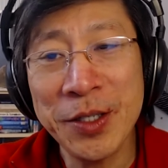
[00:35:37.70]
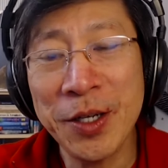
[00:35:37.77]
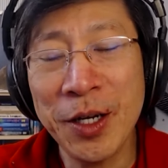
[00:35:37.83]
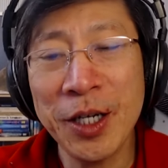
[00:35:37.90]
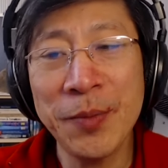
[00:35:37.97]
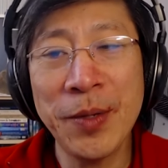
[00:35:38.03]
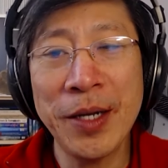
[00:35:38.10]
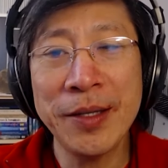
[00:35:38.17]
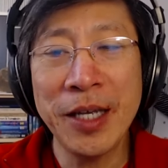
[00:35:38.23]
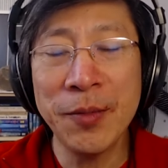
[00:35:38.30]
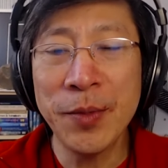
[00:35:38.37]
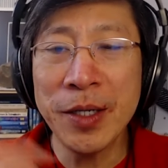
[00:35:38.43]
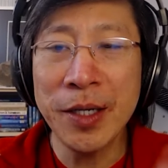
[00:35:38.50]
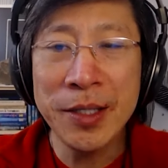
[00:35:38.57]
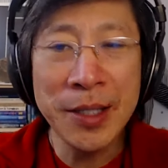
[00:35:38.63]
mm. talk about that
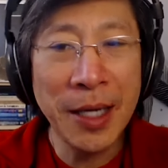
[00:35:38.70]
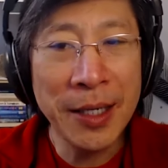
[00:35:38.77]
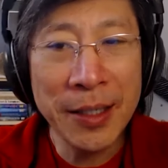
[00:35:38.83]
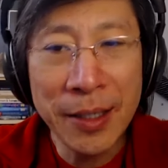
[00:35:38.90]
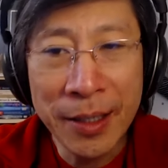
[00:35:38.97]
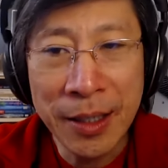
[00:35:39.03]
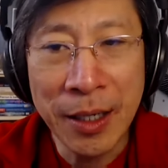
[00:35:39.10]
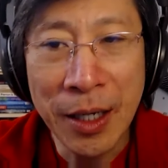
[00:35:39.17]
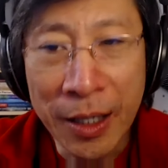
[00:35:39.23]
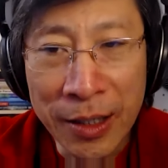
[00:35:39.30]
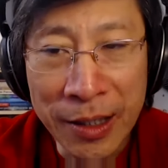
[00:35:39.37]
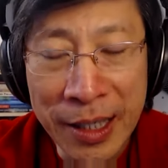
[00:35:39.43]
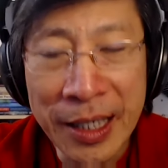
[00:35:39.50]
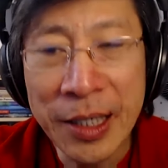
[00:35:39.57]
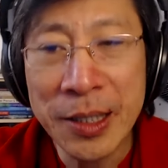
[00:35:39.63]
because that uh,
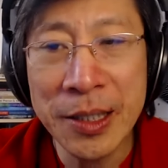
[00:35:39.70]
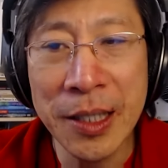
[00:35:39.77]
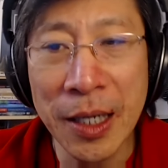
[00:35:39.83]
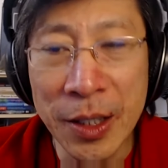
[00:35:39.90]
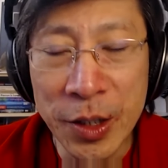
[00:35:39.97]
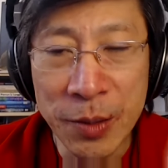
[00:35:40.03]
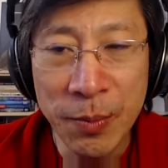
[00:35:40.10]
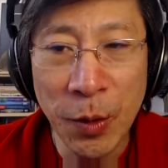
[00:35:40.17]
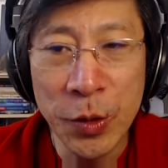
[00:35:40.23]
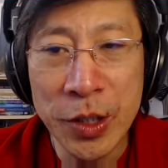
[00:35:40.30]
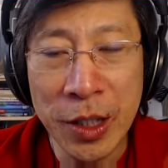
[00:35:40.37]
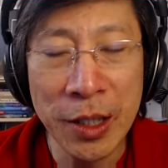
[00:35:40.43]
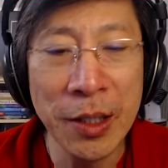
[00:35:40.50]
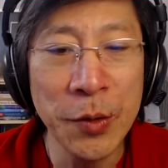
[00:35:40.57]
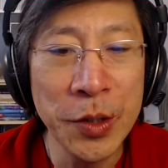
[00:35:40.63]
links us
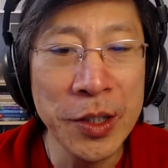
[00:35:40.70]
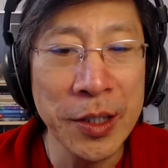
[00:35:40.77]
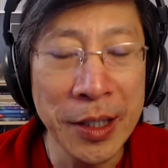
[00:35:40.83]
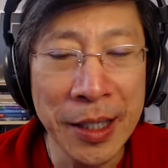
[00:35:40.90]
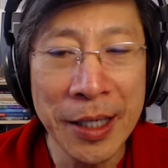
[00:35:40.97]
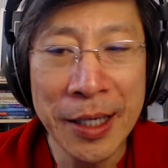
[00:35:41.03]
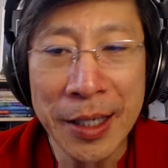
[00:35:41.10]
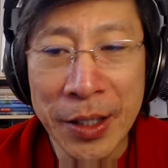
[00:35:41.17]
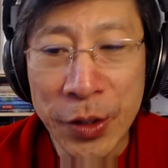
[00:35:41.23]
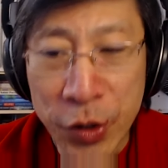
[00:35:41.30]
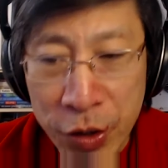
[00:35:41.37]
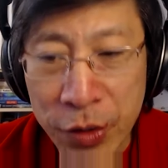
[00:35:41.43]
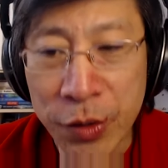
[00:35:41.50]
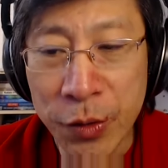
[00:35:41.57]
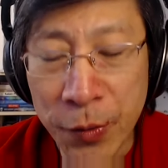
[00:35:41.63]
most closely
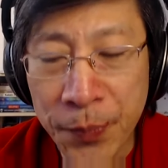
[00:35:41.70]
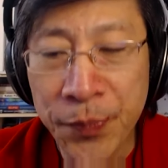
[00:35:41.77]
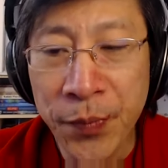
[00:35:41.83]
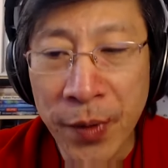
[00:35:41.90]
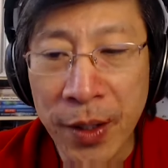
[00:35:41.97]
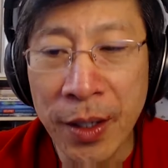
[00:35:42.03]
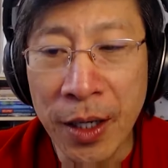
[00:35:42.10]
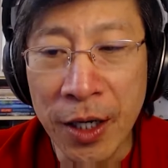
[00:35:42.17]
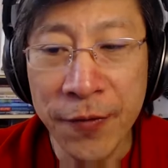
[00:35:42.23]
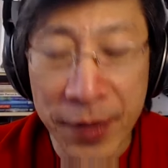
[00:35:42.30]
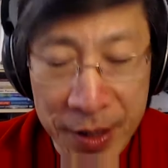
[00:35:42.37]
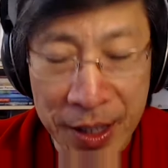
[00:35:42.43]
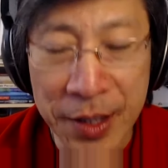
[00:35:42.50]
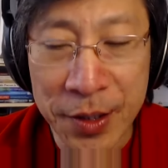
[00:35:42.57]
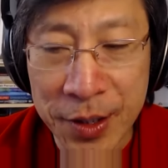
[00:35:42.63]
to uh,
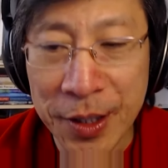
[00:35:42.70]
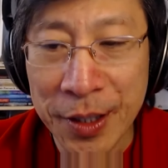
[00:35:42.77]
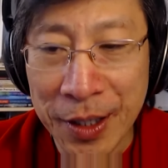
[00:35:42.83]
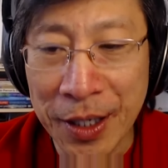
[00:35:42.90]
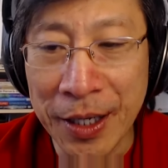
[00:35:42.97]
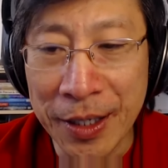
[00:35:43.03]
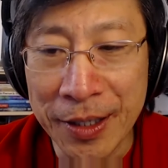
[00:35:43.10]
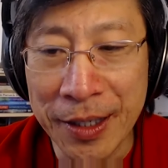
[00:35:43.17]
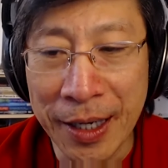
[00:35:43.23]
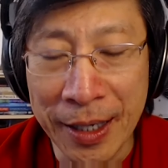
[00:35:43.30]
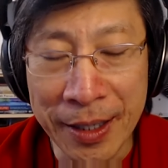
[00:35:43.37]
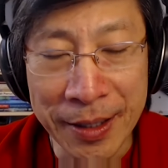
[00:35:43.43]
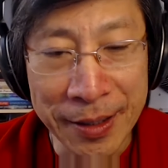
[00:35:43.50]
physics and yes.